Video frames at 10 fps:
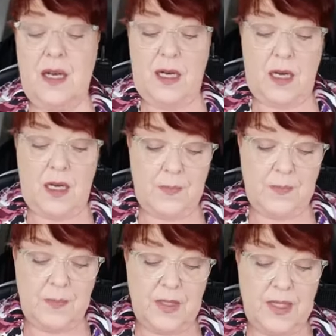
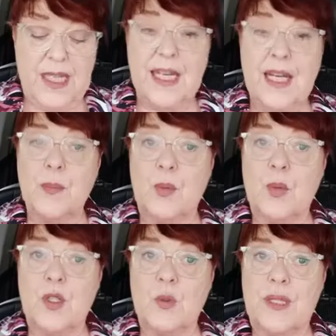Um, is he on
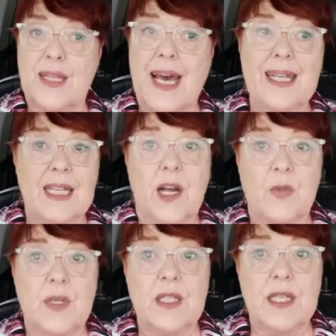board with that? Not
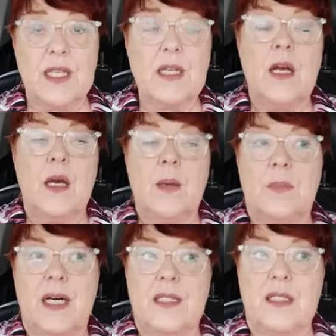really,
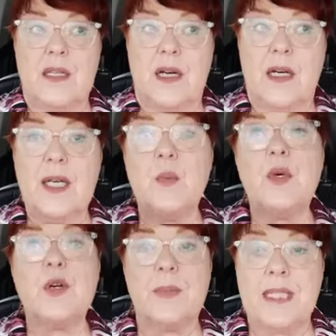but uh, he
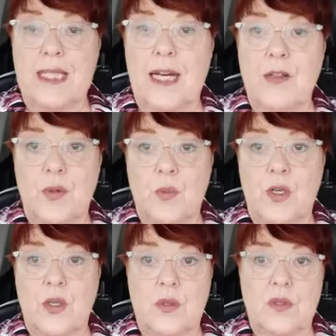will be down the
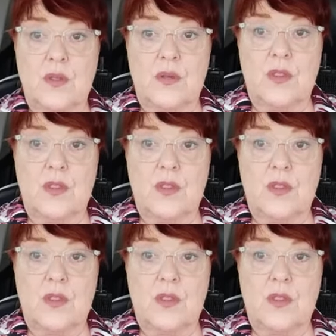road.